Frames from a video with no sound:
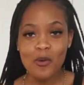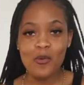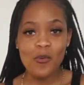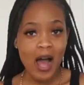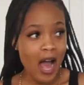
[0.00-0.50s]

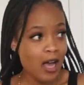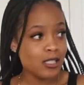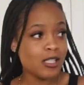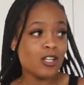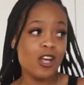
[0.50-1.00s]

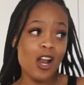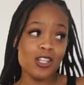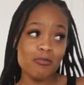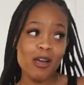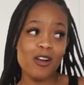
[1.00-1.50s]
wax. Shout out to
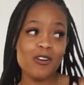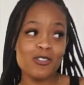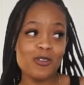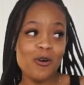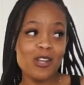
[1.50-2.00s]
my girl
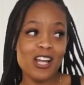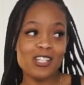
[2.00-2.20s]
Zola.